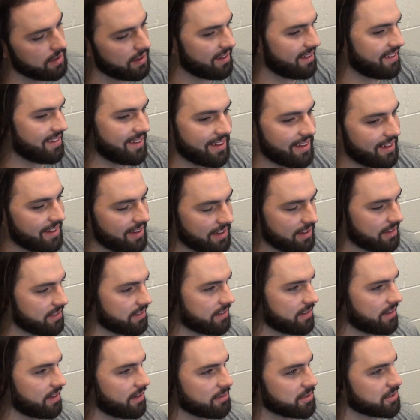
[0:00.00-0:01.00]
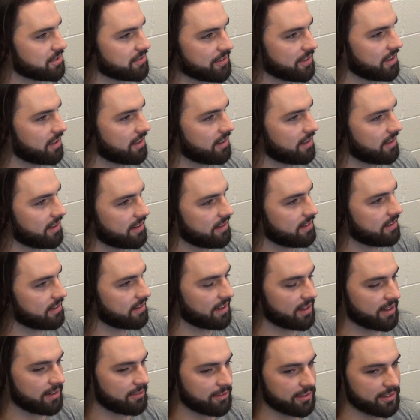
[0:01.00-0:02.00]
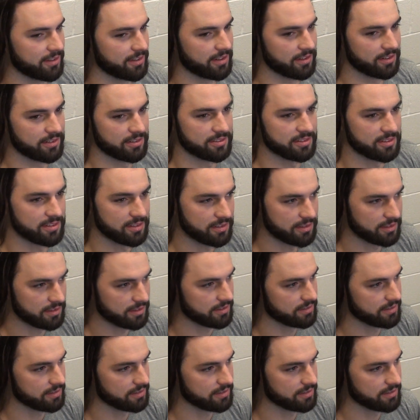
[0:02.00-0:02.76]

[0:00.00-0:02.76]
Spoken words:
Yeah, I was fine. I didn't really notice it.